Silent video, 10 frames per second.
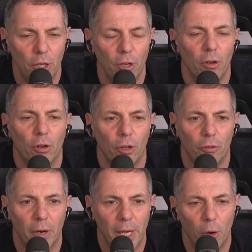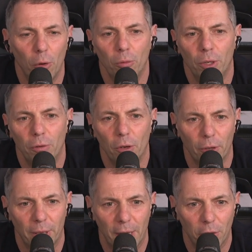you look at the rehaul, you
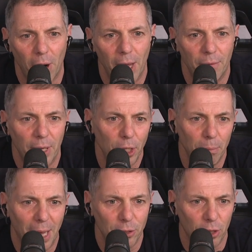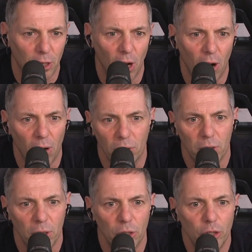look at the engraving, you match the
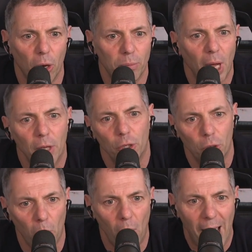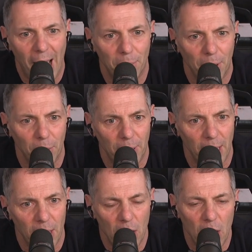card, job done, you're quite happy with
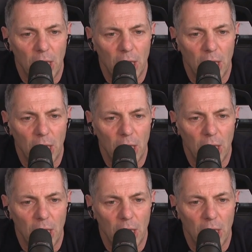it.